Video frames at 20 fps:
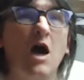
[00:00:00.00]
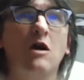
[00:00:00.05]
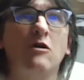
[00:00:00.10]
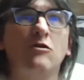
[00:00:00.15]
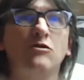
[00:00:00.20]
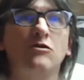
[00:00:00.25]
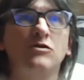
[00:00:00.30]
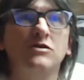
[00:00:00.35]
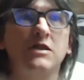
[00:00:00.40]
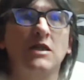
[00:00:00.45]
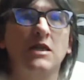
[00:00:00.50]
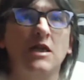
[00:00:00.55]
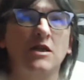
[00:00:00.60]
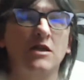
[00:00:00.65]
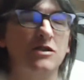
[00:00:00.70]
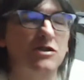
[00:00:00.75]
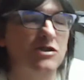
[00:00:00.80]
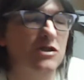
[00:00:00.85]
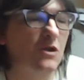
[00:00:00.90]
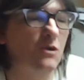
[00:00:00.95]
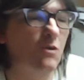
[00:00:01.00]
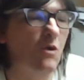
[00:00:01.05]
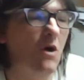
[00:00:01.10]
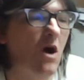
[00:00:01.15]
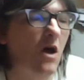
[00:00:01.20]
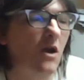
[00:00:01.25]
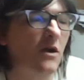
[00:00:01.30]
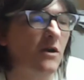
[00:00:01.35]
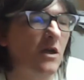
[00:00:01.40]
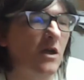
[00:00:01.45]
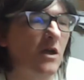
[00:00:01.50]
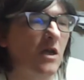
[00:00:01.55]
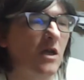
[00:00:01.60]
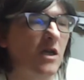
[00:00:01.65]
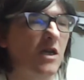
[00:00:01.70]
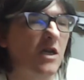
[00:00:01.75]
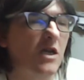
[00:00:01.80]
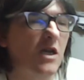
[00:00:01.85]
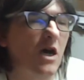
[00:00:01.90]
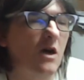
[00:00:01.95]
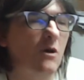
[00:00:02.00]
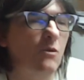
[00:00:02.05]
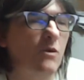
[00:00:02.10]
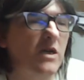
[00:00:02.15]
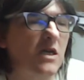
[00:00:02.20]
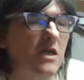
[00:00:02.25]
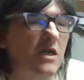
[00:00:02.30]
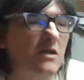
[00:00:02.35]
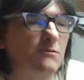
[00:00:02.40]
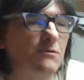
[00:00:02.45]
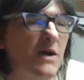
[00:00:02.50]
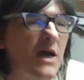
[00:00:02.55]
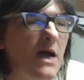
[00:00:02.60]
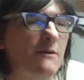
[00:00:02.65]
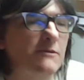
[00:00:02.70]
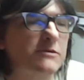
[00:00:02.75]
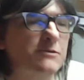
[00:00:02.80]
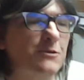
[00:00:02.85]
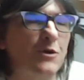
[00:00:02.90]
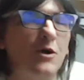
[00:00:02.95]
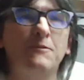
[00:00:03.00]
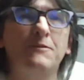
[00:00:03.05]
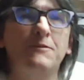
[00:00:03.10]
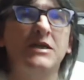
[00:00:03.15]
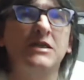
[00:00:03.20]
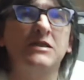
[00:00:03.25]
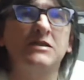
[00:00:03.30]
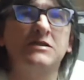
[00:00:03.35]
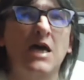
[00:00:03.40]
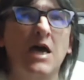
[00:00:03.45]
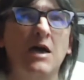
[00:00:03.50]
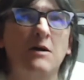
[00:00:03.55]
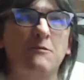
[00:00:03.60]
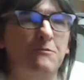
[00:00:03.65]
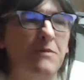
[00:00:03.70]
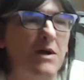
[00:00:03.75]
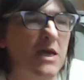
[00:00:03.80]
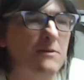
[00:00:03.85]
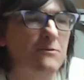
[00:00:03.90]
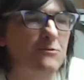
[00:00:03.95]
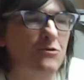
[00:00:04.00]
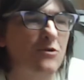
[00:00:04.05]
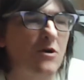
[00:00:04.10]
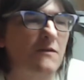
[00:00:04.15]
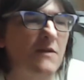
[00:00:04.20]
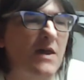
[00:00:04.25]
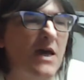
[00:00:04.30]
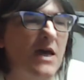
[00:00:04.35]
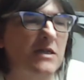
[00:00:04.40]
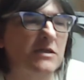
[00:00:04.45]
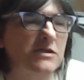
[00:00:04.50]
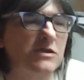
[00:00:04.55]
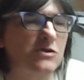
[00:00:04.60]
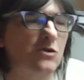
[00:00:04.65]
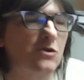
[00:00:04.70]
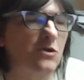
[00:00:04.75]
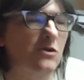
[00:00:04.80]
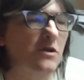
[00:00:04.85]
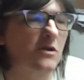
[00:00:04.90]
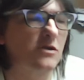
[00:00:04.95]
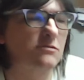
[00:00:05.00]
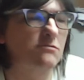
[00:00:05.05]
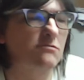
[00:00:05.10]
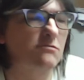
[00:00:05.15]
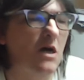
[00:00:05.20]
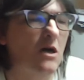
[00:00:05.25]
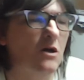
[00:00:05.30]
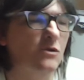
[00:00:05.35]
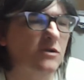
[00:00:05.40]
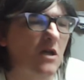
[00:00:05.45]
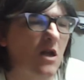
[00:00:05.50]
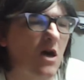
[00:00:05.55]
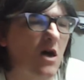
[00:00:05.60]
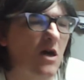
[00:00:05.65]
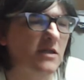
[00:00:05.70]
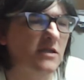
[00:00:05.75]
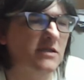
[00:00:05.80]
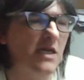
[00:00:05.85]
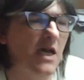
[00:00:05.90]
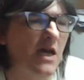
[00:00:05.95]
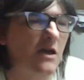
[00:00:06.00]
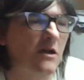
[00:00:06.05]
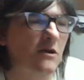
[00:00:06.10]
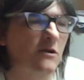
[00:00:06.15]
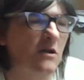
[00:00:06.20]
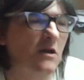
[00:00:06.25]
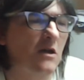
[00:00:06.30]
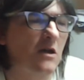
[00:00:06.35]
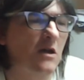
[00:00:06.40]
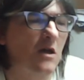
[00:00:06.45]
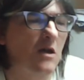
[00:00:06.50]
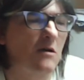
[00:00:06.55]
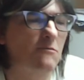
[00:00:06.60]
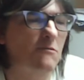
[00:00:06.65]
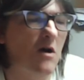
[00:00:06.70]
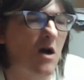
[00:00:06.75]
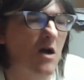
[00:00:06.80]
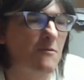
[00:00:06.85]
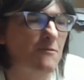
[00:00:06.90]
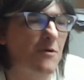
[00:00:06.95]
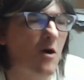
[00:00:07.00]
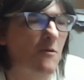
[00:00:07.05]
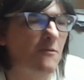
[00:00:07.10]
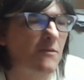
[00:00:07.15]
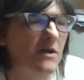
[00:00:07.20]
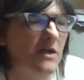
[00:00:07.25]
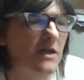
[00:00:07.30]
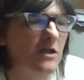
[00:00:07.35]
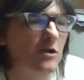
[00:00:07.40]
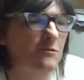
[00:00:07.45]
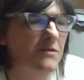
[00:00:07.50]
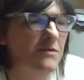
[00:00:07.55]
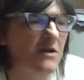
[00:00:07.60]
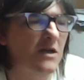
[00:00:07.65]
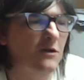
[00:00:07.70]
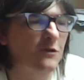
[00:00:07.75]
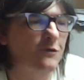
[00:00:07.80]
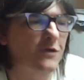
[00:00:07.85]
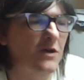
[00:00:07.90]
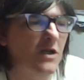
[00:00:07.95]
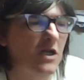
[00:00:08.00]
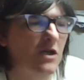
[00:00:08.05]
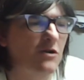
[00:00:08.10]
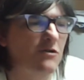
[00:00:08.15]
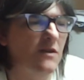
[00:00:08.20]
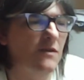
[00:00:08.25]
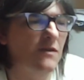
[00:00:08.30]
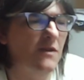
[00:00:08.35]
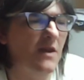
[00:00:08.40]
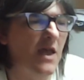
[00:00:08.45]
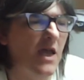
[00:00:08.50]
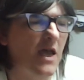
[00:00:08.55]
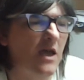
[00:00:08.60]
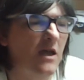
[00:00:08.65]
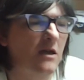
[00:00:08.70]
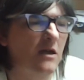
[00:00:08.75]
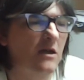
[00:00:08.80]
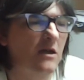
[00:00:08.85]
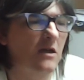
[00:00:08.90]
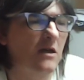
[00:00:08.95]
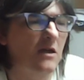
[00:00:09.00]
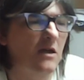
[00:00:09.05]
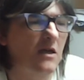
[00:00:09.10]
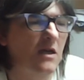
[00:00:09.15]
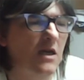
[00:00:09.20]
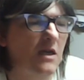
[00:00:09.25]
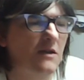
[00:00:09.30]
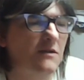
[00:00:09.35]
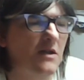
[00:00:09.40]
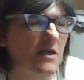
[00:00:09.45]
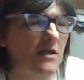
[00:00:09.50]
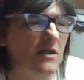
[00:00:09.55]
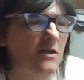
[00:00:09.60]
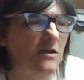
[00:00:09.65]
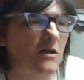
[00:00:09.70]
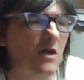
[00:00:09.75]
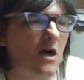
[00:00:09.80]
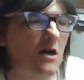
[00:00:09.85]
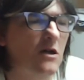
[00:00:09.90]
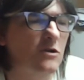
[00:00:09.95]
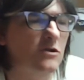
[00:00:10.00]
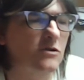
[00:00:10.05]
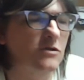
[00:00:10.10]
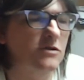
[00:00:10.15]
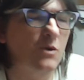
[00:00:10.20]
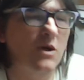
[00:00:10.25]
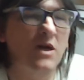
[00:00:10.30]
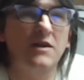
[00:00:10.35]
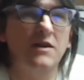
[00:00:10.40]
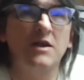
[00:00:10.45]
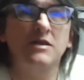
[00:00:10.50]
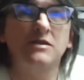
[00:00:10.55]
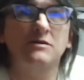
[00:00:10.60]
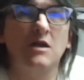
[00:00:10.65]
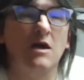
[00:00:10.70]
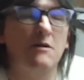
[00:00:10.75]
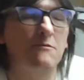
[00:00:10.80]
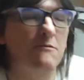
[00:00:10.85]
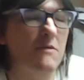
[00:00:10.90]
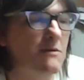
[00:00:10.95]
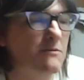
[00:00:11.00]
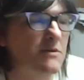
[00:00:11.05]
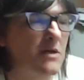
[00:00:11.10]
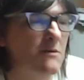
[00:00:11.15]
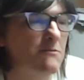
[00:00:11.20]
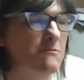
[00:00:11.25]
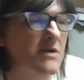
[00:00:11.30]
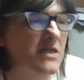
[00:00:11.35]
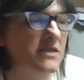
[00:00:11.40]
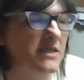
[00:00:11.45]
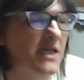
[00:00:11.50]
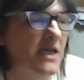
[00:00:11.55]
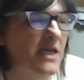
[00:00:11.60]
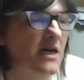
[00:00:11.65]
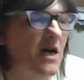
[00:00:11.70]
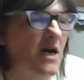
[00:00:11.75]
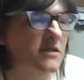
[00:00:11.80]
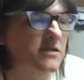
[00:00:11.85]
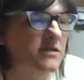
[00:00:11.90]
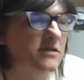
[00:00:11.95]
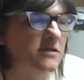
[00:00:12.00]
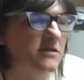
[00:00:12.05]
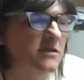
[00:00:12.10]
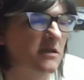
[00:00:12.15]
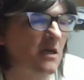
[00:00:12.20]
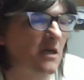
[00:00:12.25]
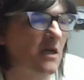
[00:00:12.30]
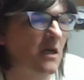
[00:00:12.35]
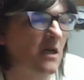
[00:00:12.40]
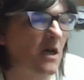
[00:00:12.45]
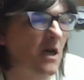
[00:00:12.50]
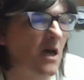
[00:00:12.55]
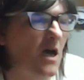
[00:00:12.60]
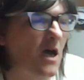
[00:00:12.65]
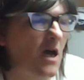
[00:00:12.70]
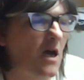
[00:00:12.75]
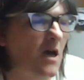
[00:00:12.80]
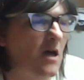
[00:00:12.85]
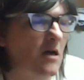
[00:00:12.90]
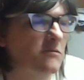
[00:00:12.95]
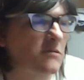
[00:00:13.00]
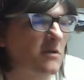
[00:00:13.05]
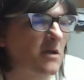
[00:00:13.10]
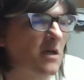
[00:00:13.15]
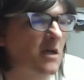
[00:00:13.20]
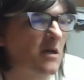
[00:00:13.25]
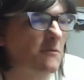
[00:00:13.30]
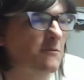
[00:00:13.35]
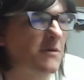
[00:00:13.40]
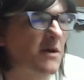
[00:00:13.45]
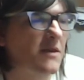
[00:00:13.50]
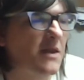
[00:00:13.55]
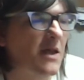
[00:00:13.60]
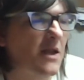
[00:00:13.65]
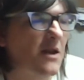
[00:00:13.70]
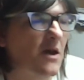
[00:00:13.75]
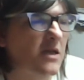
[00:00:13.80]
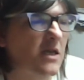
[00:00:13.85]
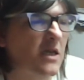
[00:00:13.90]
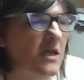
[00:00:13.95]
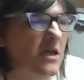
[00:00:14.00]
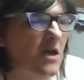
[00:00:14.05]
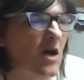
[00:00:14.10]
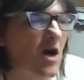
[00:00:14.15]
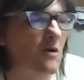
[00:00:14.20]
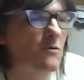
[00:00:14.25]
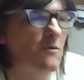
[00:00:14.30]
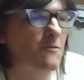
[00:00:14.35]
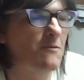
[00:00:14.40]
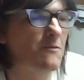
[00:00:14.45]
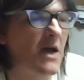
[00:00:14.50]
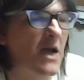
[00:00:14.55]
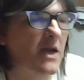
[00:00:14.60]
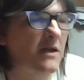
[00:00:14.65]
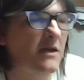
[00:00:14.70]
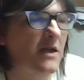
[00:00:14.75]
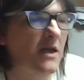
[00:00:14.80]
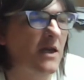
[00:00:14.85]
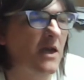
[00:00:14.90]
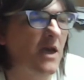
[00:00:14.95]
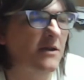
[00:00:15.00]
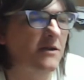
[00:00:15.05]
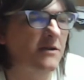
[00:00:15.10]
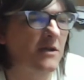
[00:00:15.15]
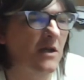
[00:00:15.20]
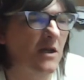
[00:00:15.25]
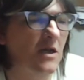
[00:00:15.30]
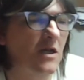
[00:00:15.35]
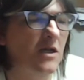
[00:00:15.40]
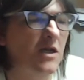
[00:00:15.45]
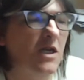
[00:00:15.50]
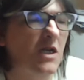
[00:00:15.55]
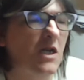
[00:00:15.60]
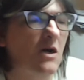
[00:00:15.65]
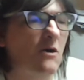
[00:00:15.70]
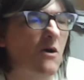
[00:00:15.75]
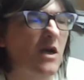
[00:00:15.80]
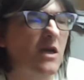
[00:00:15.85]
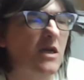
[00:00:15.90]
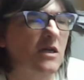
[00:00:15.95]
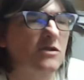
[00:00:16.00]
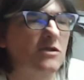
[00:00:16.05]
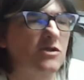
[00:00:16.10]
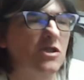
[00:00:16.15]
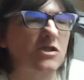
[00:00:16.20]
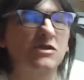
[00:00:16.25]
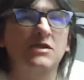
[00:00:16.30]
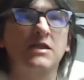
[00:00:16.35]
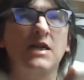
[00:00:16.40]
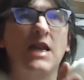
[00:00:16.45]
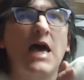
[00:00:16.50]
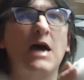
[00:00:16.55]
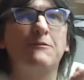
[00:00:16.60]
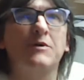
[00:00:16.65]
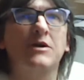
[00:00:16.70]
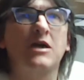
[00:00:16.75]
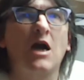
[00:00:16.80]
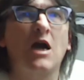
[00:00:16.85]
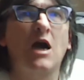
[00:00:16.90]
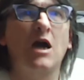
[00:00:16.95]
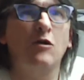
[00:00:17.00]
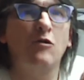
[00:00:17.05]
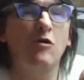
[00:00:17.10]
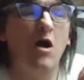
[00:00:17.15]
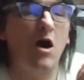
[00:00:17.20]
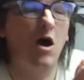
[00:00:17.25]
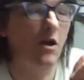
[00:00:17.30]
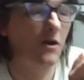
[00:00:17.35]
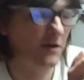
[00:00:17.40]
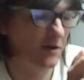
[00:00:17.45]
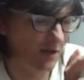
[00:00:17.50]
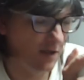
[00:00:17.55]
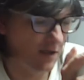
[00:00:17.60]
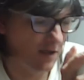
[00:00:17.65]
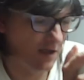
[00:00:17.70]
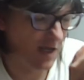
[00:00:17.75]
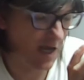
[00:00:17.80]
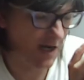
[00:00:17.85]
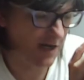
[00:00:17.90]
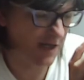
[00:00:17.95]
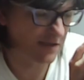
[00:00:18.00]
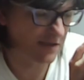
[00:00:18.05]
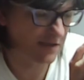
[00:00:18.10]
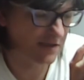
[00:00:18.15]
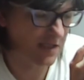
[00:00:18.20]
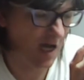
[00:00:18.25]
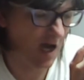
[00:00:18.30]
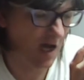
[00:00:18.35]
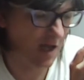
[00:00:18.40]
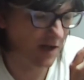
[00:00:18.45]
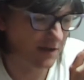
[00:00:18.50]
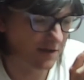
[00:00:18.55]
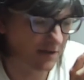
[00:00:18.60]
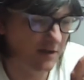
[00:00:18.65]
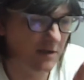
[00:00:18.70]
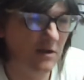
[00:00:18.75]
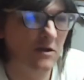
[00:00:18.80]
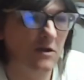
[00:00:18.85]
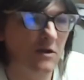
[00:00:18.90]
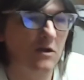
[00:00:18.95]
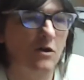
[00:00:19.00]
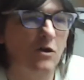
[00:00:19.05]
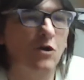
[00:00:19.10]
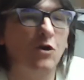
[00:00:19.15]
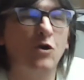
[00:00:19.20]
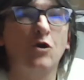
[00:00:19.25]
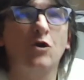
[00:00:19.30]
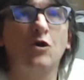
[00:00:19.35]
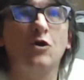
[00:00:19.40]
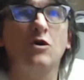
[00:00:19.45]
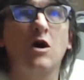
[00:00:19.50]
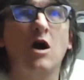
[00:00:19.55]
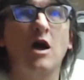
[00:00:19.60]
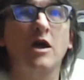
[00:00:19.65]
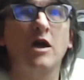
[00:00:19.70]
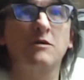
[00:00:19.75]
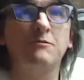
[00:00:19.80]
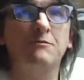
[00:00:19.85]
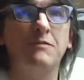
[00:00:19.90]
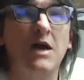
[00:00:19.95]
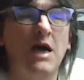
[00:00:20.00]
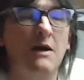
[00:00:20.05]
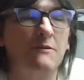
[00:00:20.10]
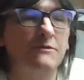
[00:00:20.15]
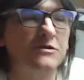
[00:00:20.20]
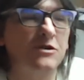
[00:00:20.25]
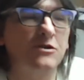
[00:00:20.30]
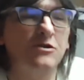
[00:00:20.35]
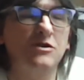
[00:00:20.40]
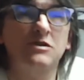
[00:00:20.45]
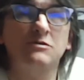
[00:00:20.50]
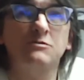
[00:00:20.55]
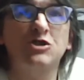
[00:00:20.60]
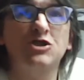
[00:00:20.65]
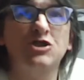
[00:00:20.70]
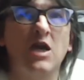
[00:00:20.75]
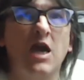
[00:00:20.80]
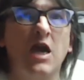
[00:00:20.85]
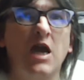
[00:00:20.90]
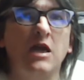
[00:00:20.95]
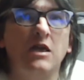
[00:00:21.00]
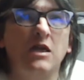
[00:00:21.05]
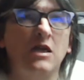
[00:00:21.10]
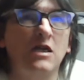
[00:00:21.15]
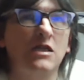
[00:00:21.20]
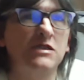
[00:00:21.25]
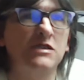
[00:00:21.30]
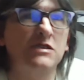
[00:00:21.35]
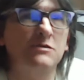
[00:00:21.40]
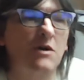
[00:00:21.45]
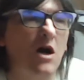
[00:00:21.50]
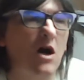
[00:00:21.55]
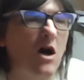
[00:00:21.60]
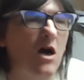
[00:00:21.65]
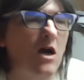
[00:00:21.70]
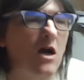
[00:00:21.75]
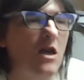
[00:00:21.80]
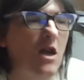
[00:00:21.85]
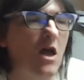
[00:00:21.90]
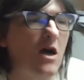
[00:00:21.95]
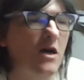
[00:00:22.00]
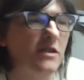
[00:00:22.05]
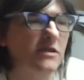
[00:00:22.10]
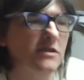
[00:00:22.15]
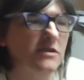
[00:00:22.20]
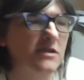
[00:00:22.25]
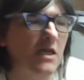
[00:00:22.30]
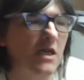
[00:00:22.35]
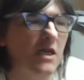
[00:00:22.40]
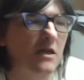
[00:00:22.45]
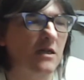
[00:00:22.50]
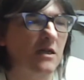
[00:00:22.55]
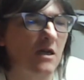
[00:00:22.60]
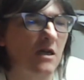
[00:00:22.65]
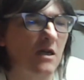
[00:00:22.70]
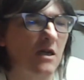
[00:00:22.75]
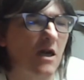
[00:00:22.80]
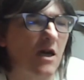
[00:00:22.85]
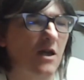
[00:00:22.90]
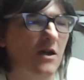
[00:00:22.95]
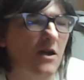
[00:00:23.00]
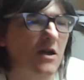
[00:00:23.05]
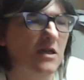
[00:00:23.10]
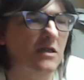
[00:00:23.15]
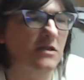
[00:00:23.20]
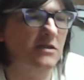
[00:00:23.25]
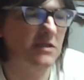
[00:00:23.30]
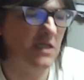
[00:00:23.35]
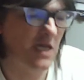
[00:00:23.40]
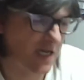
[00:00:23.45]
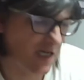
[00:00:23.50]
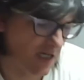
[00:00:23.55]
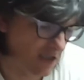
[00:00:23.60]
or as little as you want. You know, we can perhaps put a bit of sandpaper on that and sort those mold lines out. Might pop a little bit of filler in there in the little holes where there's like maybe a miscast, but then I can get on with painting it, and you know, I can just slap a colour on and it's done, or I can perhaps do some shading and some highlighting, and I can take it